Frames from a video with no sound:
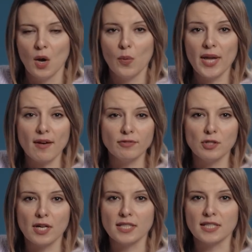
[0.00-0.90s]
We have
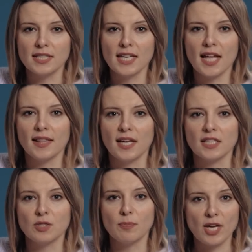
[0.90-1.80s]
to understand
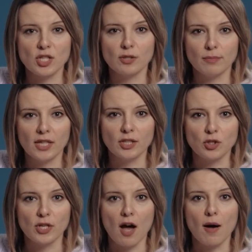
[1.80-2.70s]
that special
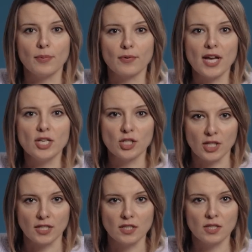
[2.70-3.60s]
military
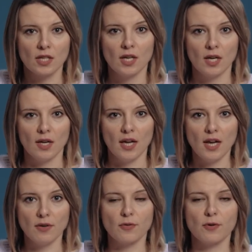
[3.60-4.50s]
operations,
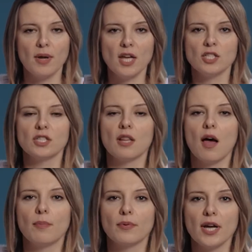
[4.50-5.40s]
informational
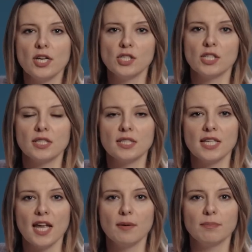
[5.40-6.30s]
operations,
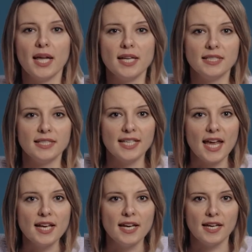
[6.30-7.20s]
take place
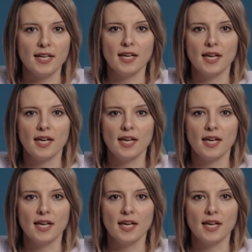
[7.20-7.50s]
daily.